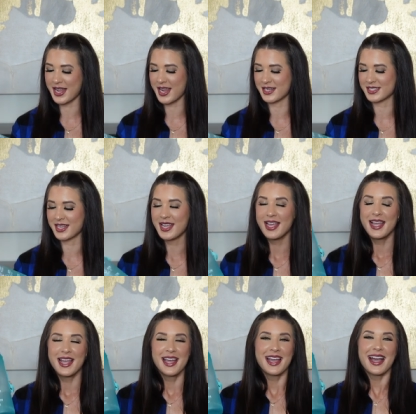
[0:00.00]
And
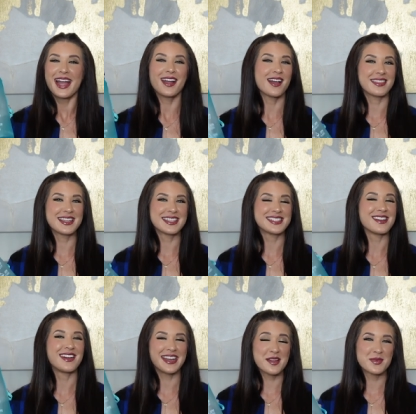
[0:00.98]
I got these
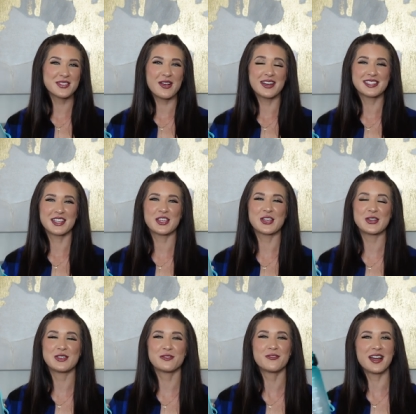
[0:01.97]
on Amazon as a
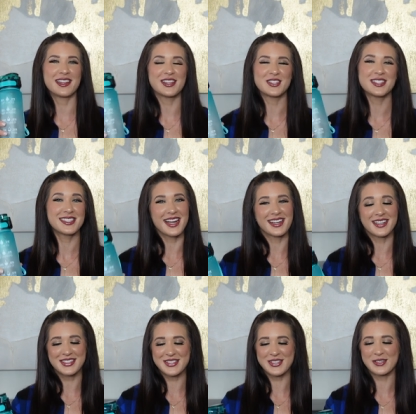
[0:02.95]
cute, fun little side
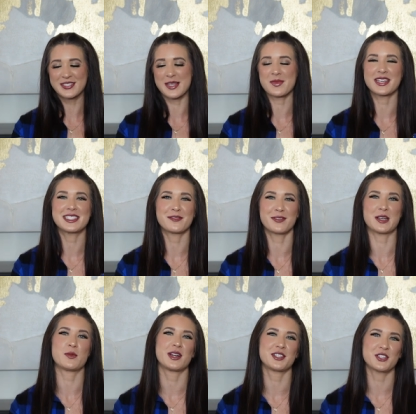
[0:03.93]
hustle, something different
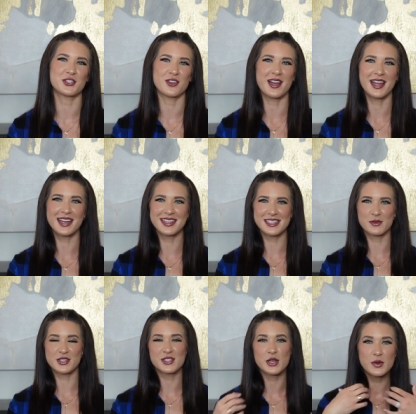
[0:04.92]
I wanted to try because I
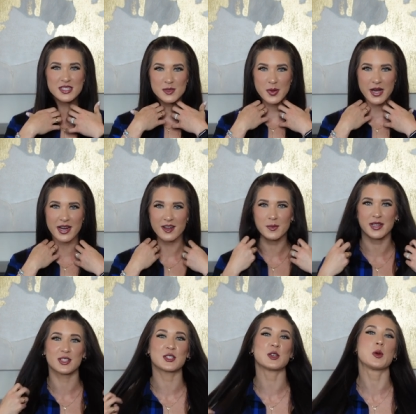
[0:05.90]
was so inspired by
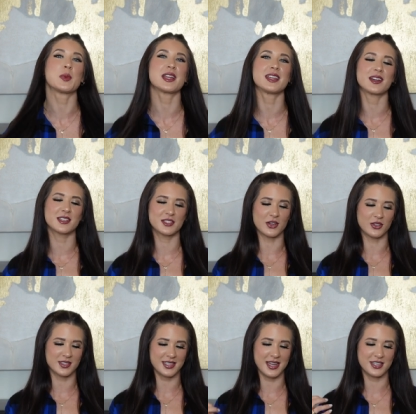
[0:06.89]
so many young
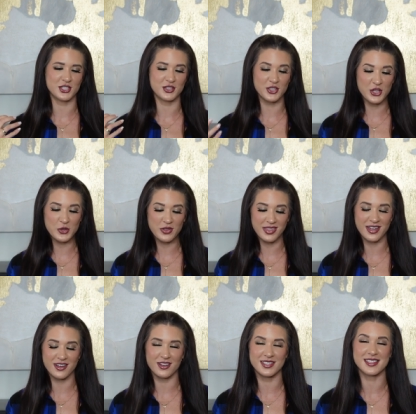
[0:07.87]
adults and just youth
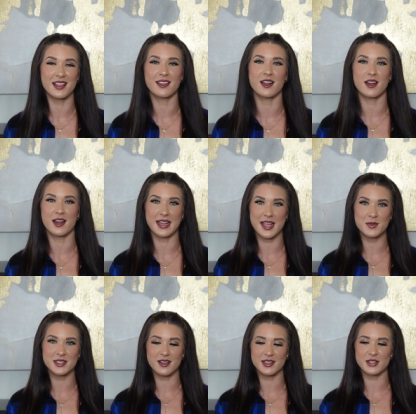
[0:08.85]
that are selling on
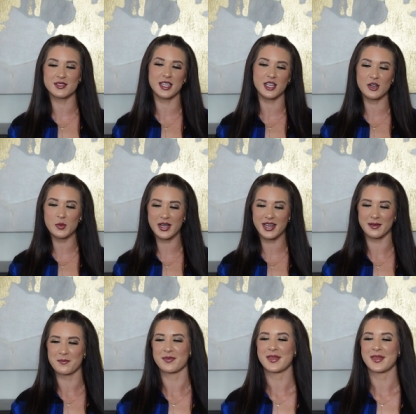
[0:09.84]
Amazon. So I was like, you know what?